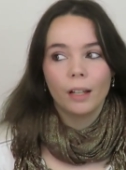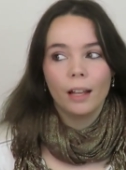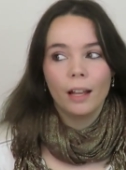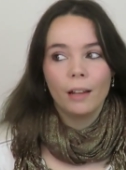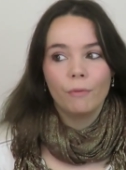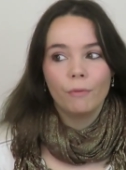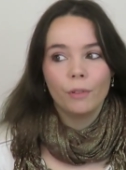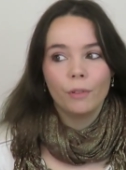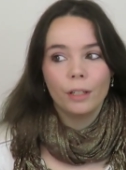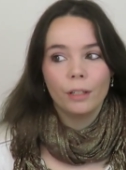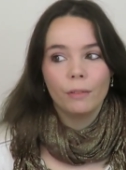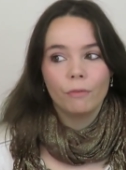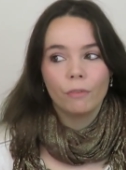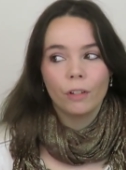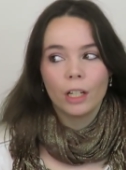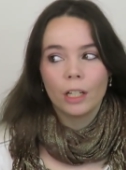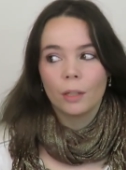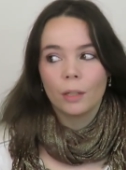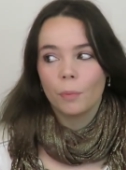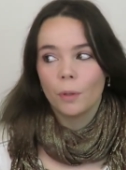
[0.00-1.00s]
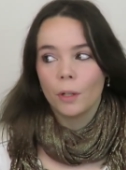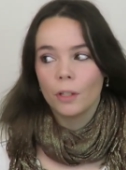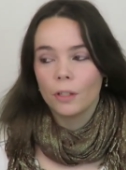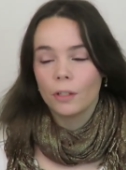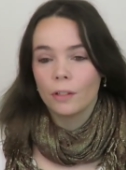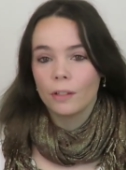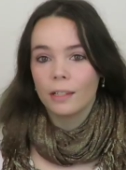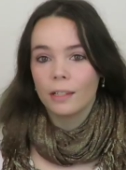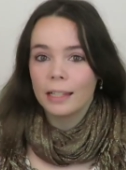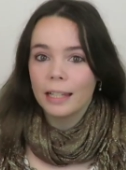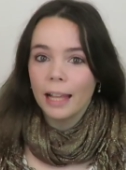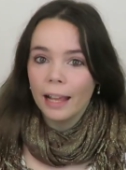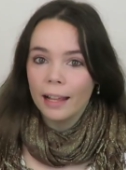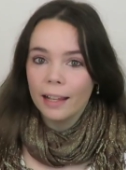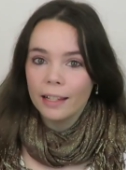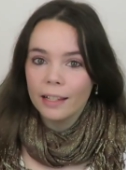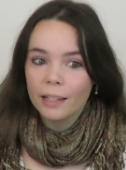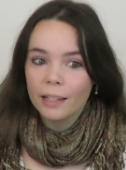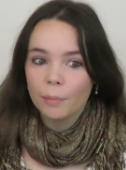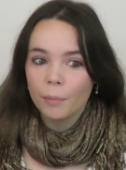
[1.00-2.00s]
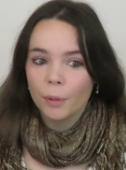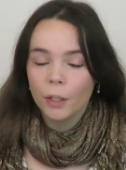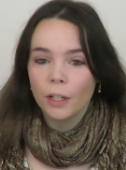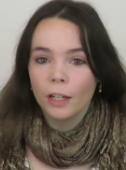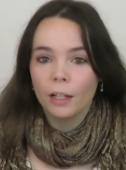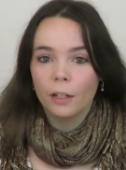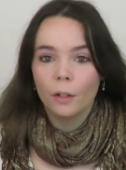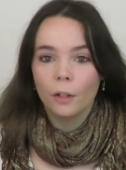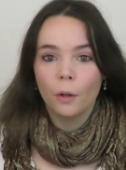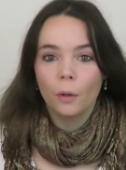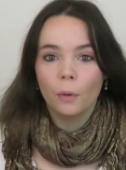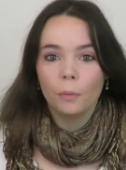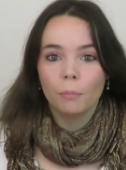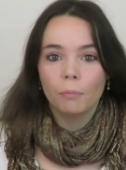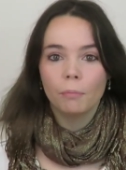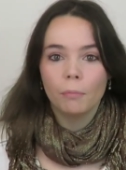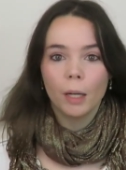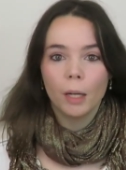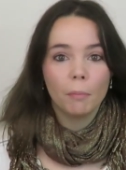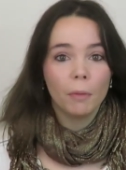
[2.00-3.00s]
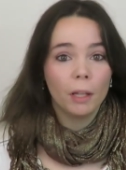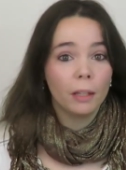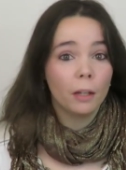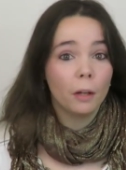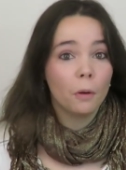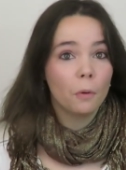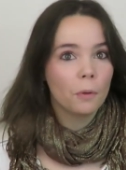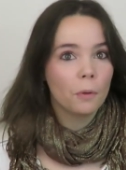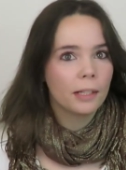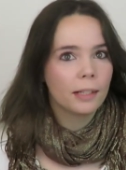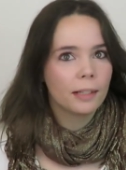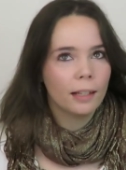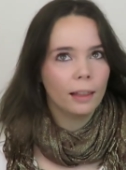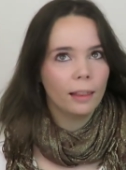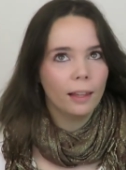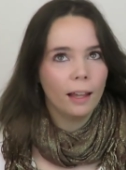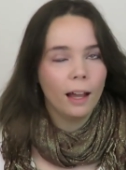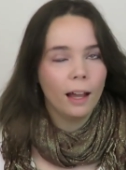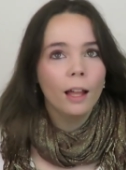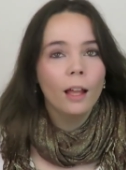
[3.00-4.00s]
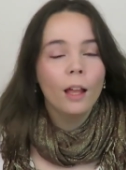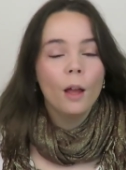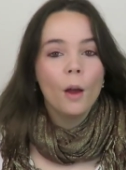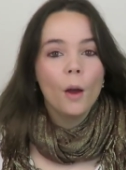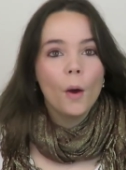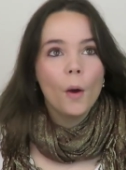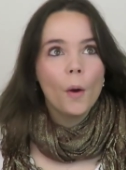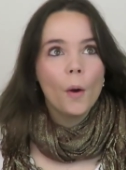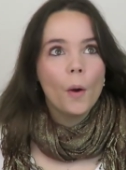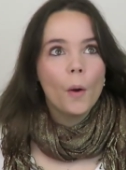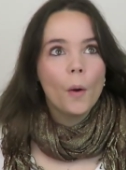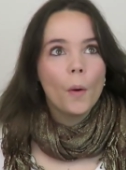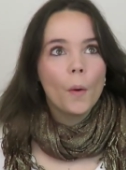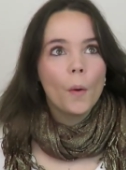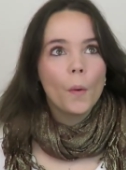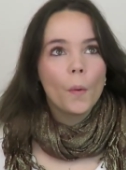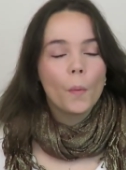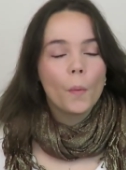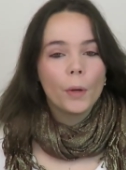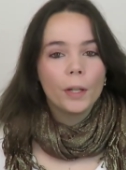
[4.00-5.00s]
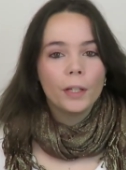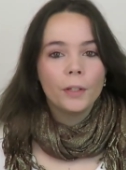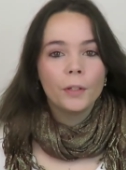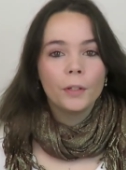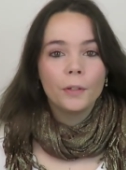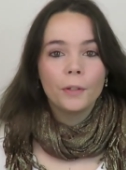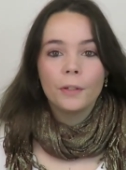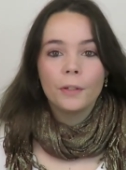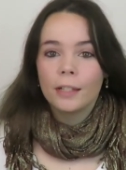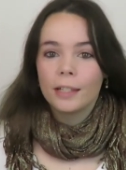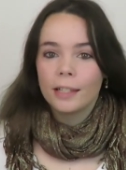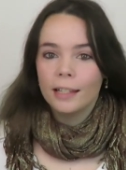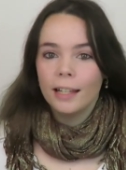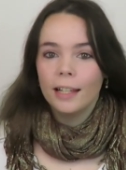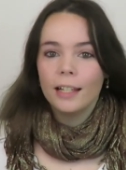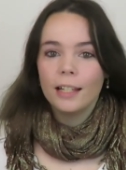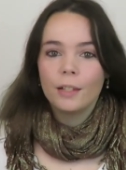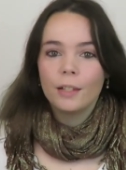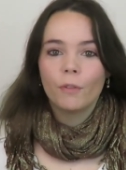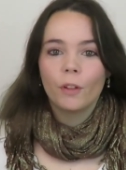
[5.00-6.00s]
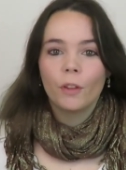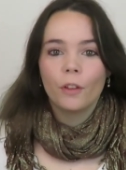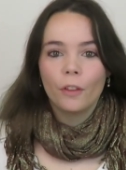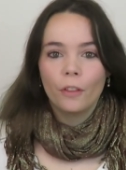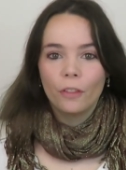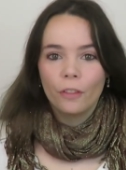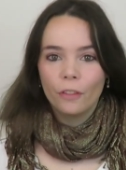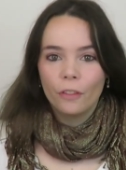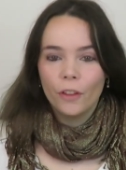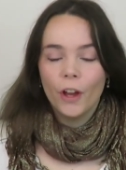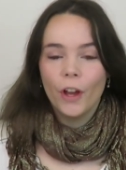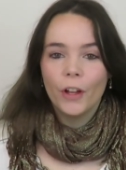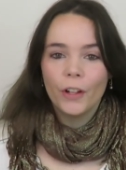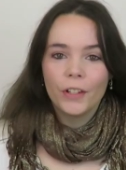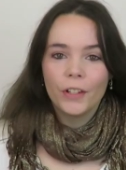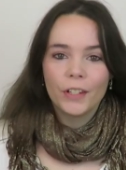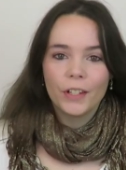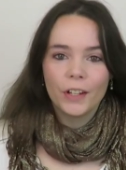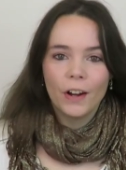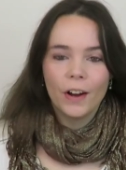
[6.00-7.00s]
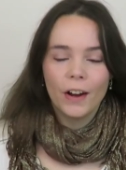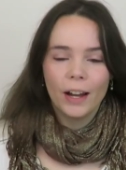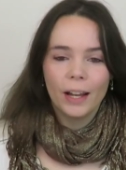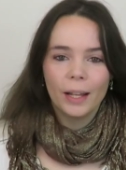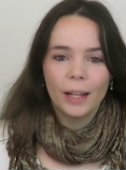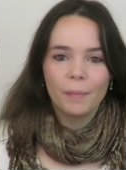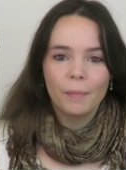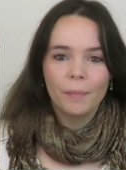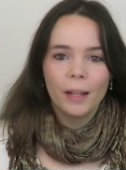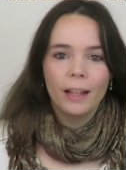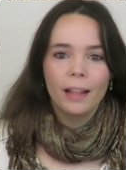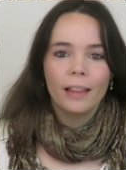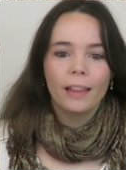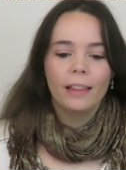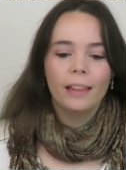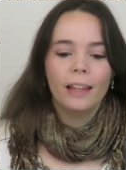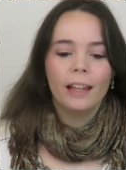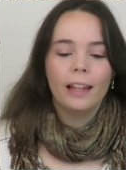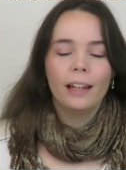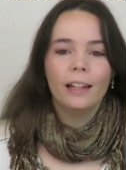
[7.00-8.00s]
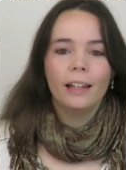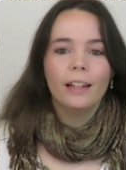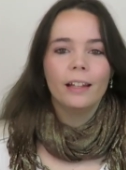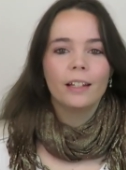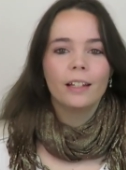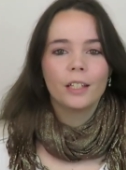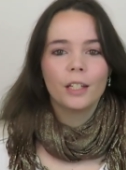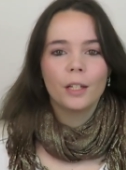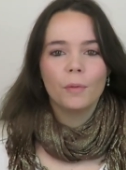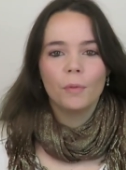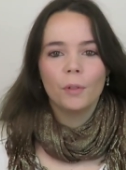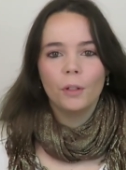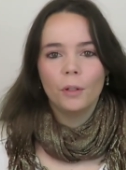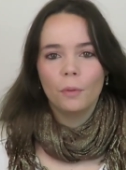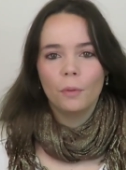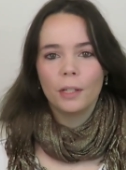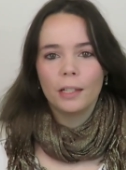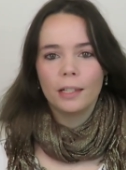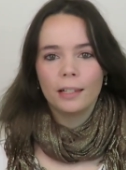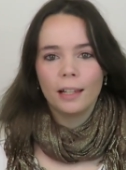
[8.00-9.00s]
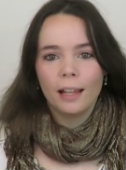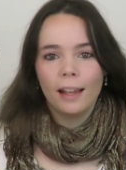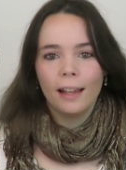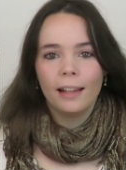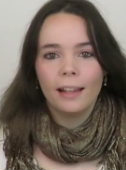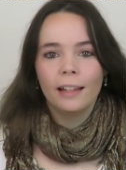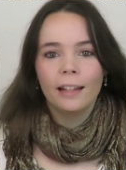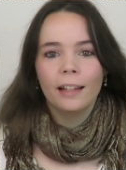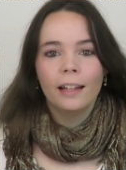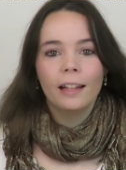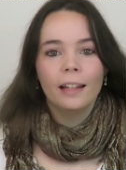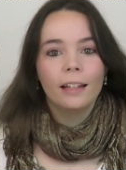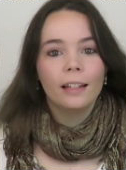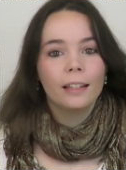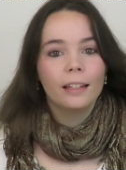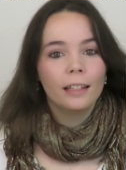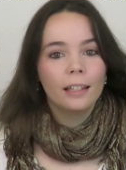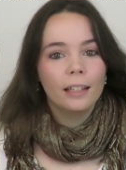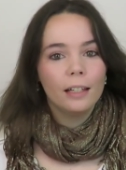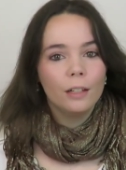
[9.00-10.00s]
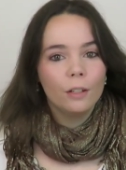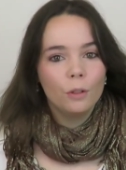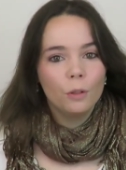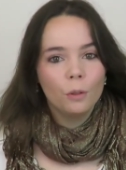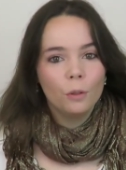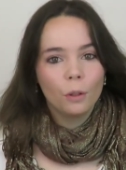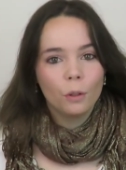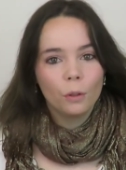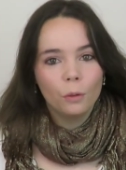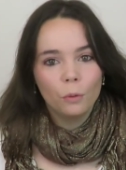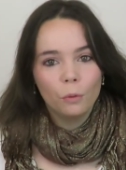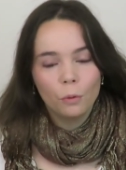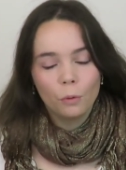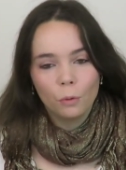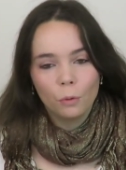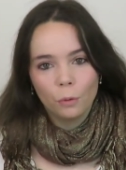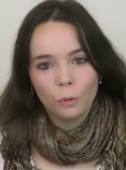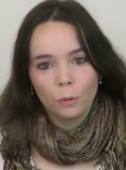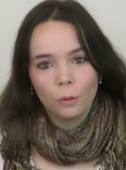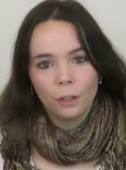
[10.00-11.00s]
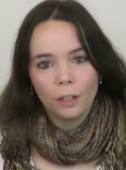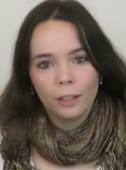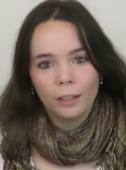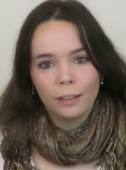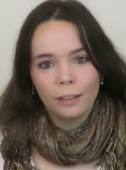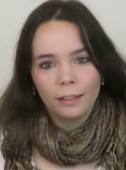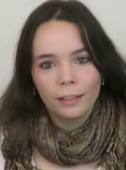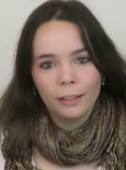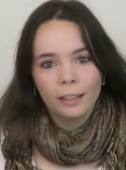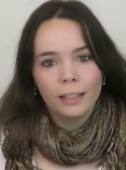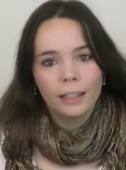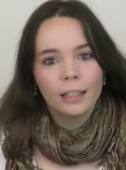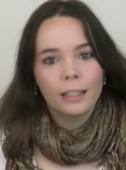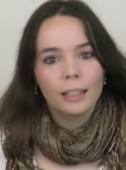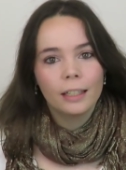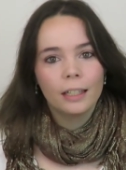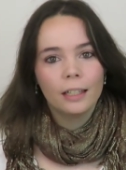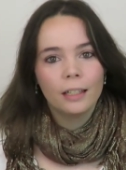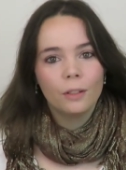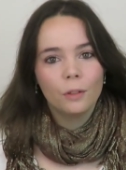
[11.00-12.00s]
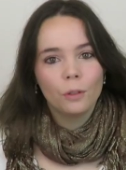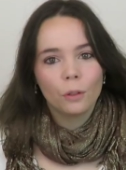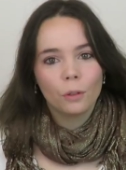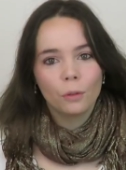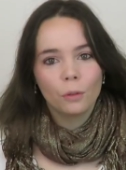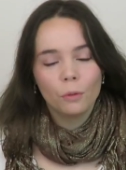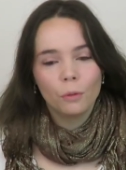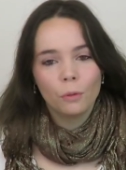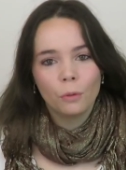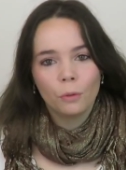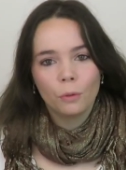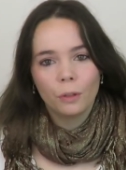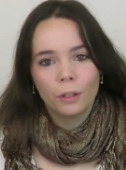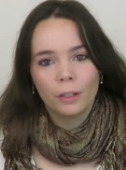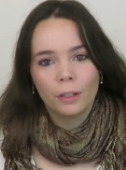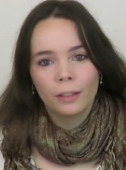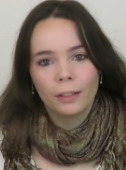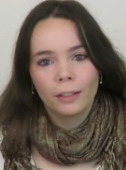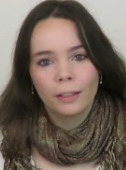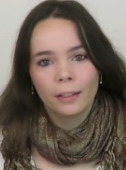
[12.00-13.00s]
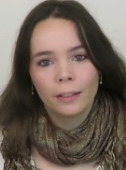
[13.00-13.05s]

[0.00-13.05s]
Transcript: every French person says, but I know my mother always said that when you sneeze for the third time, then she would always say qu'il dure toujours, qu'il dure toujours.